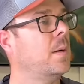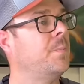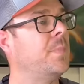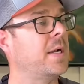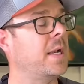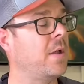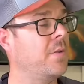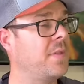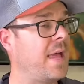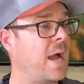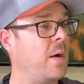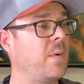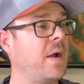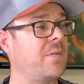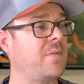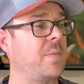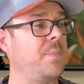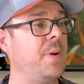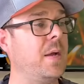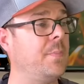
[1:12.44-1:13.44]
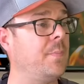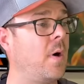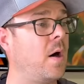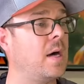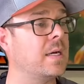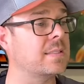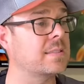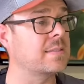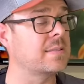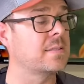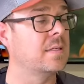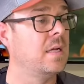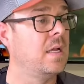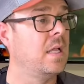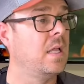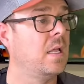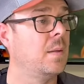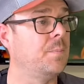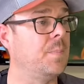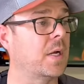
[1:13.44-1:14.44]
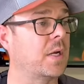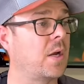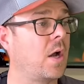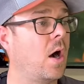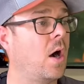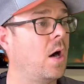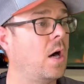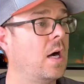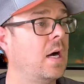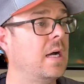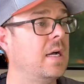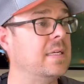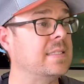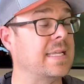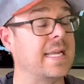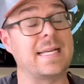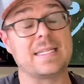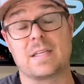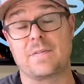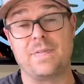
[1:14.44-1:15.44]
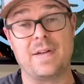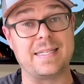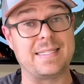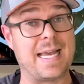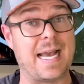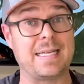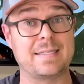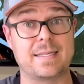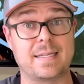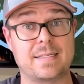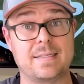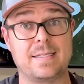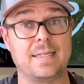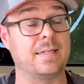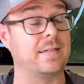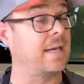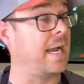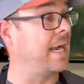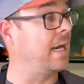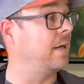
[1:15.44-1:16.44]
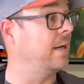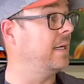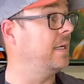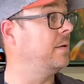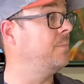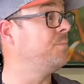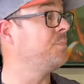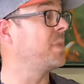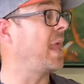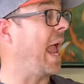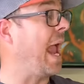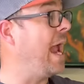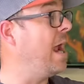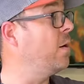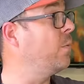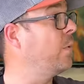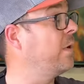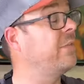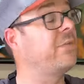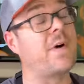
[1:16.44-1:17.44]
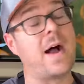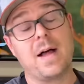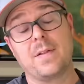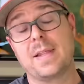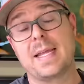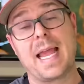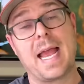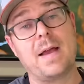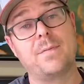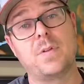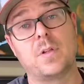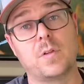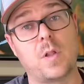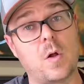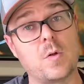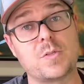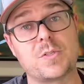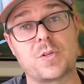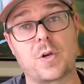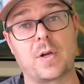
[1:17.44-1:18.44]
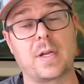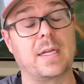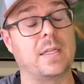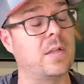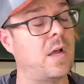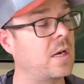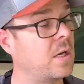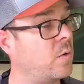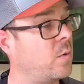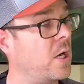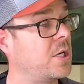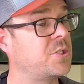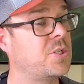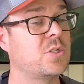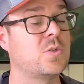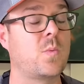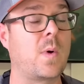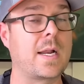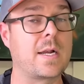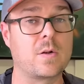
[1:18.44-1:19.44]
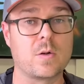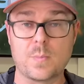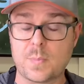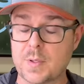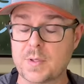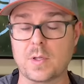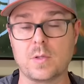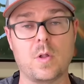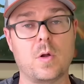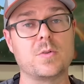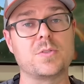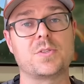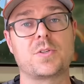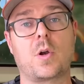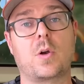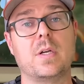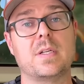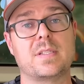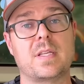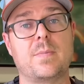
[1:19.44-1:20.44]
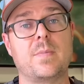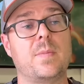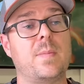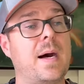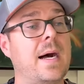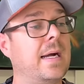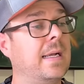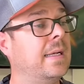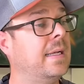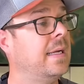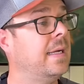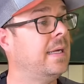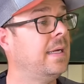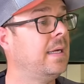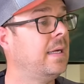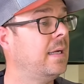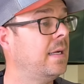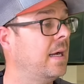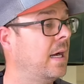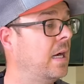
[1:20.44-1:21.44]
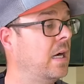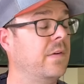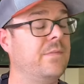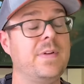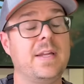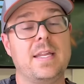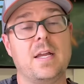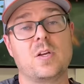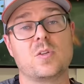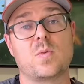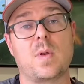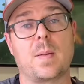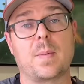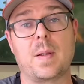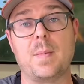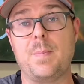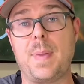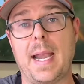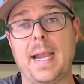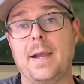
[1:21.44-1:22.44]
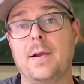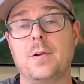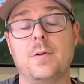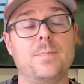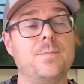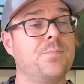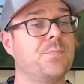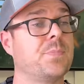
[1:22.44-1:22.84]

But on that, we have the Pit Boss because it has a fantastic sear area. And we finally have the Lone Star. I get a lot of questions why don't I put the Lone Star in some of my uh, videos when I'm comparing them.